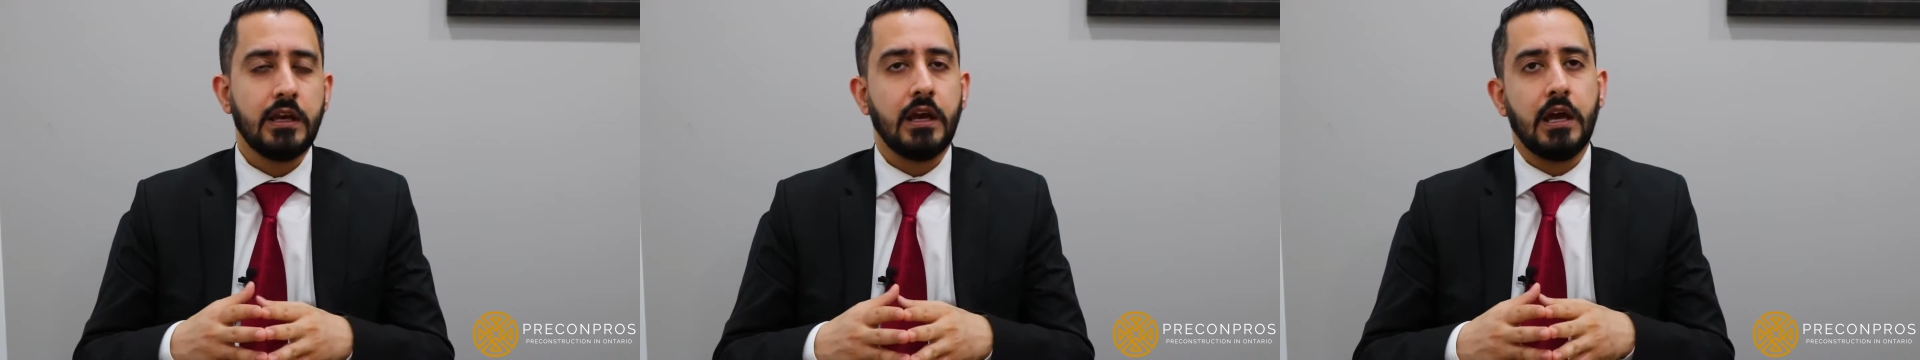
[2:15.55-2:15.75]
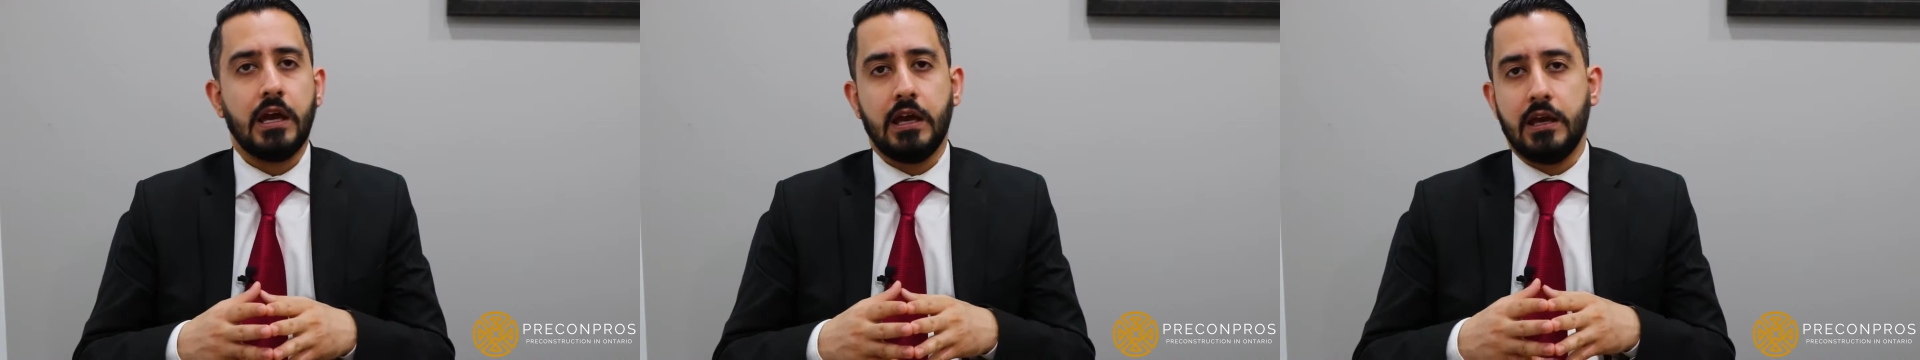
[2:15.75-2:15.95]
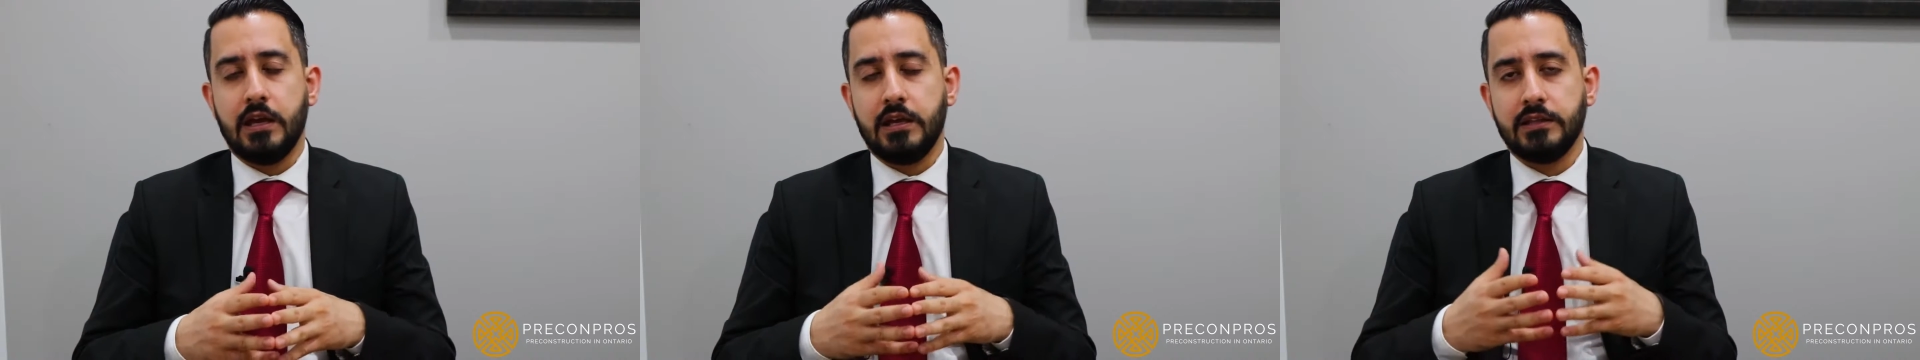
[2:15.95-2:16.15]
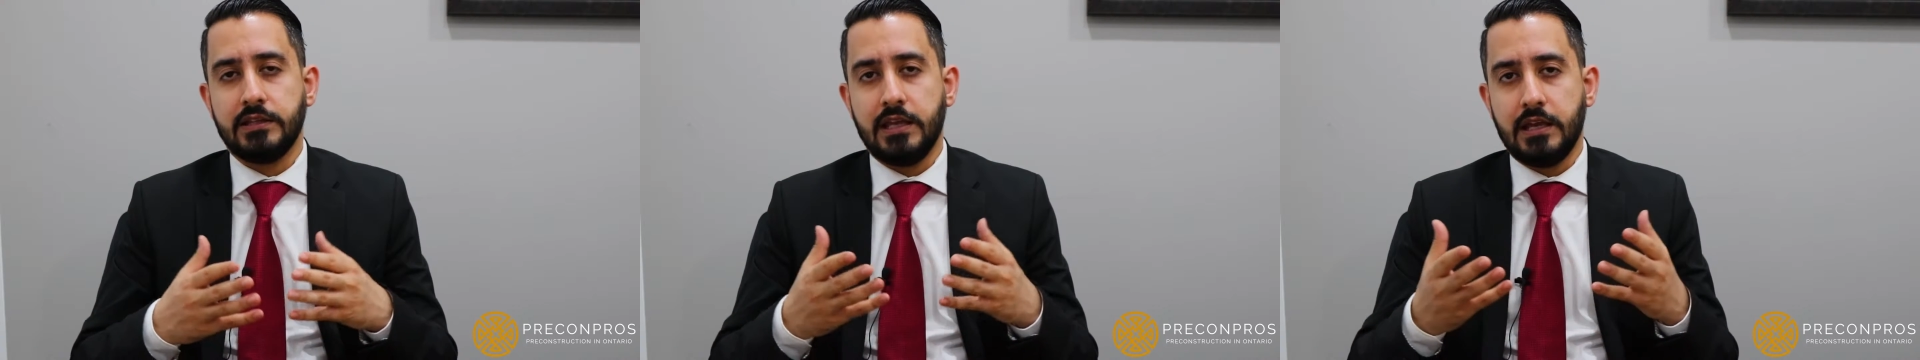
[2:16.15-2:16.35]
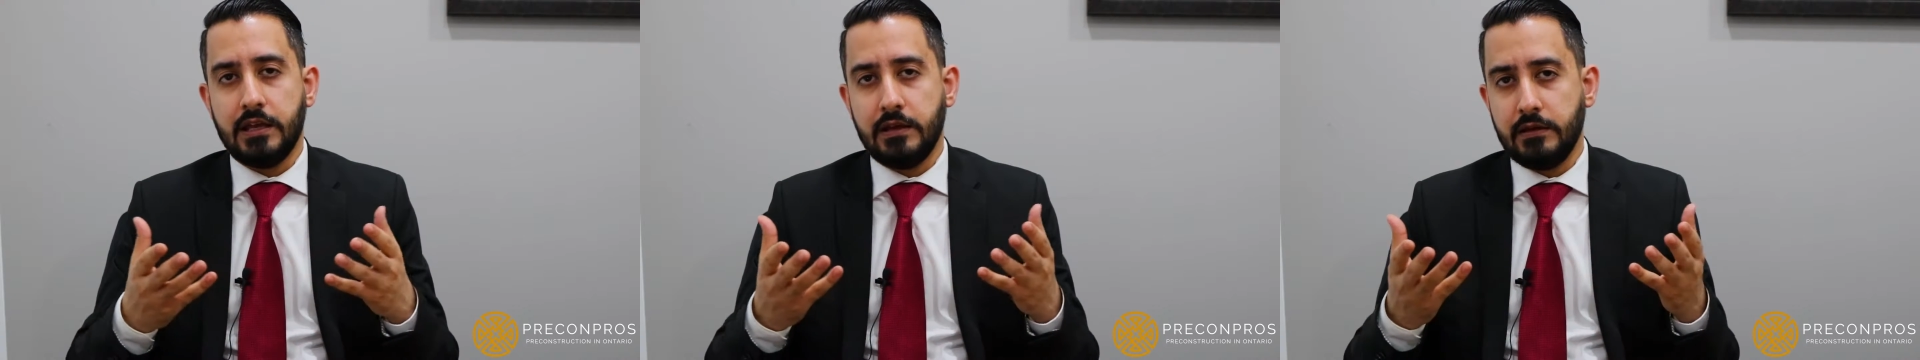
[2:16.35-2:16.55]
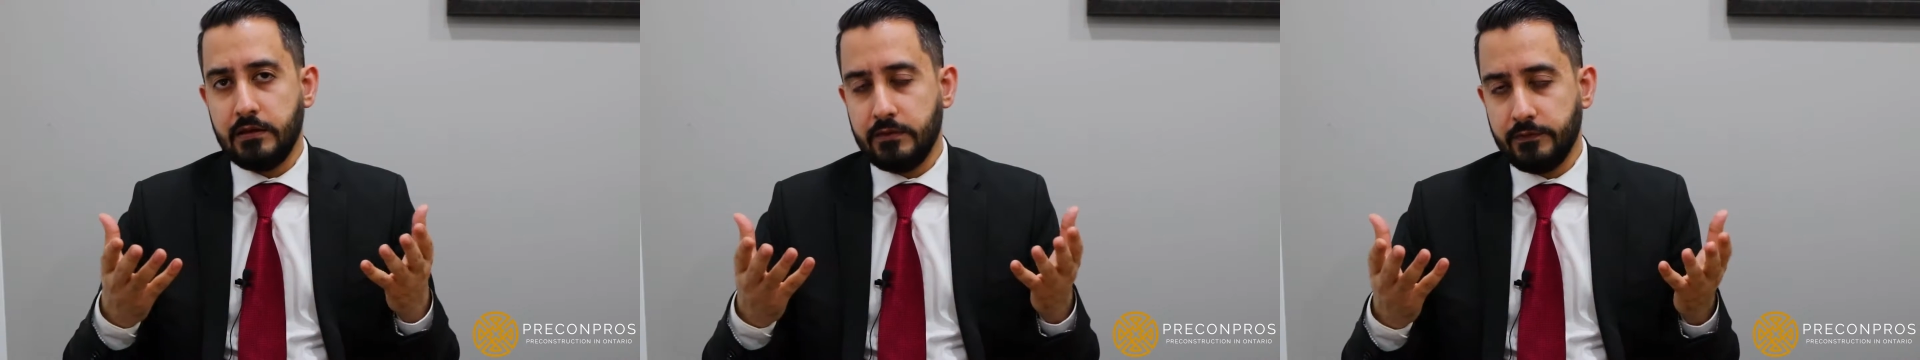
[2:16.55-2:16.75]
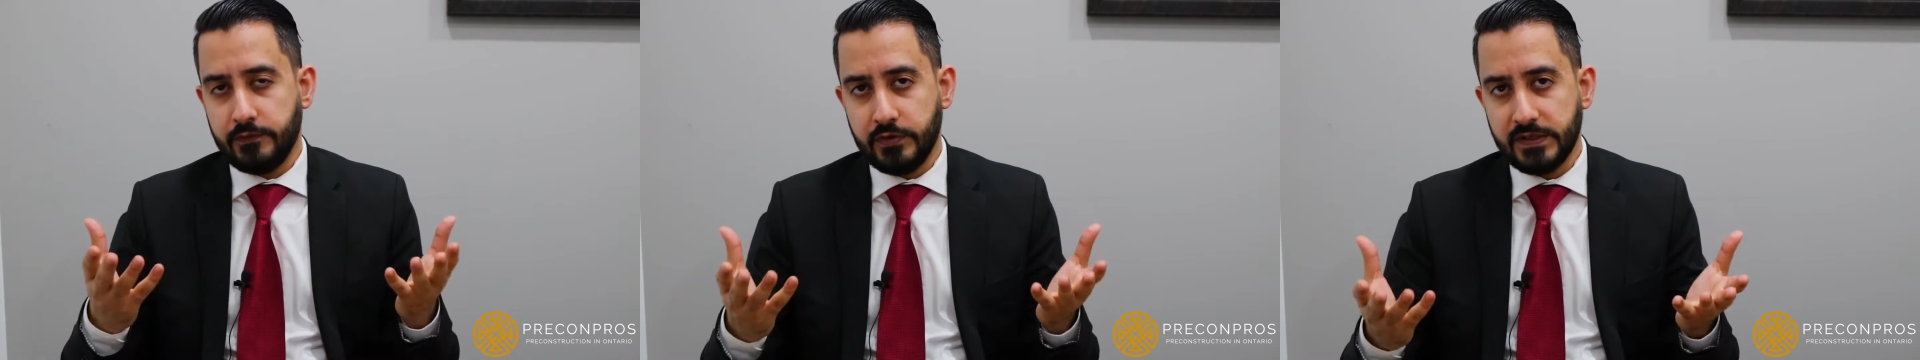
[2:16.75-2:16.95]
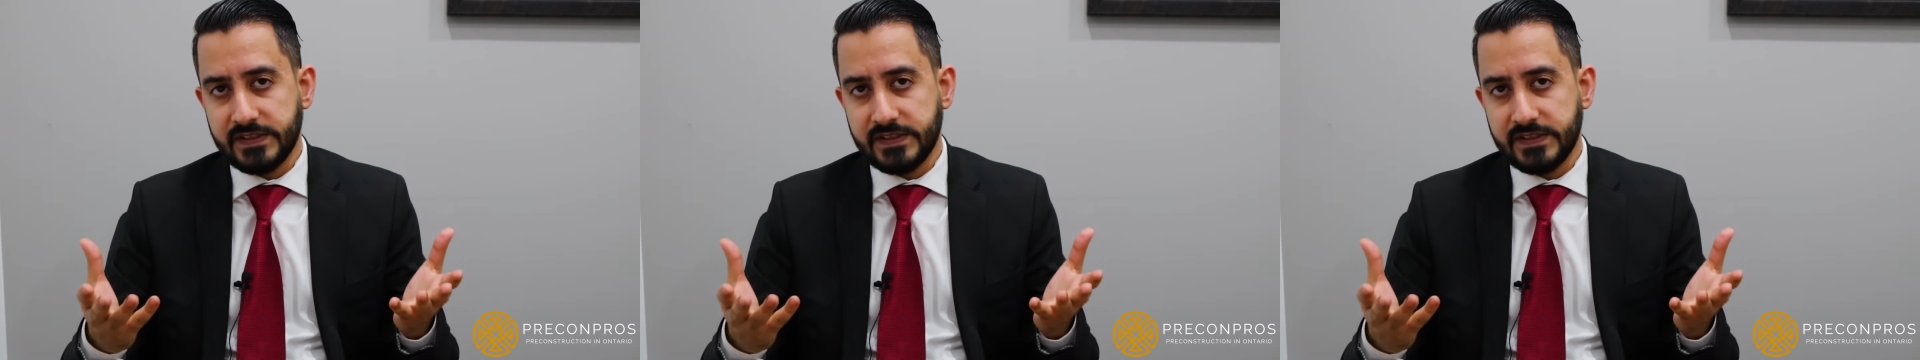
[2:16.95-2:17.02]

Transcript: For